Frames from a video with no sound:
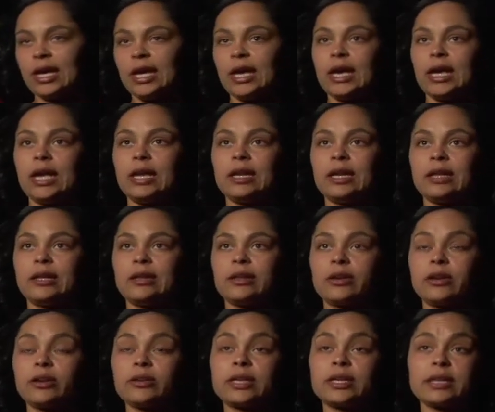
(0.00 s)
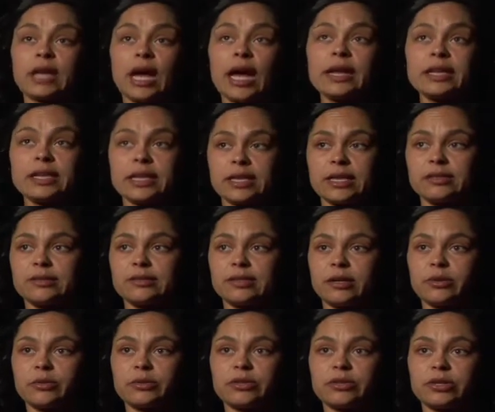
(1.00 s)
And in the early 90s,
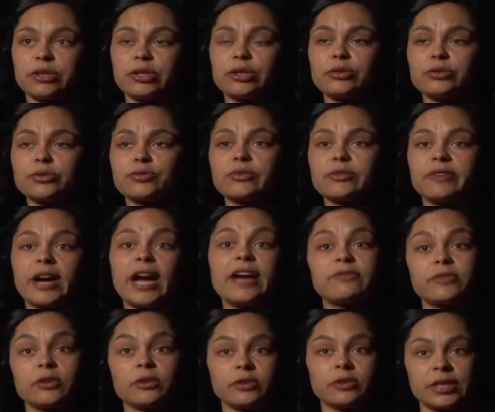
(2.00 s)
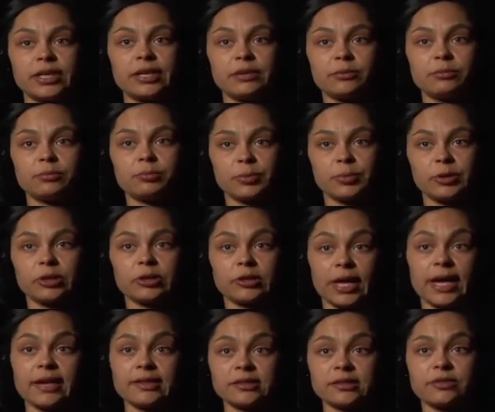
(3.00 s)
there was a huge revival in
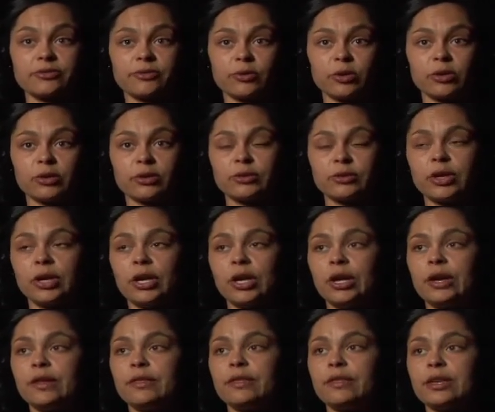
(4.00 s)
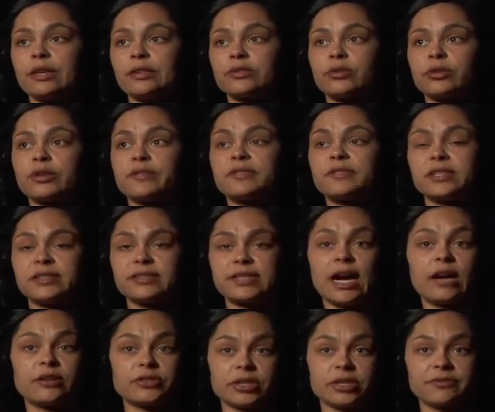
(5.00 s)
burlesque for the sort of
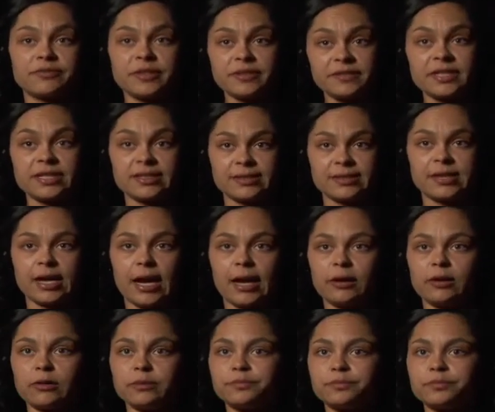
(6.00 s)
nostalgic 50s style,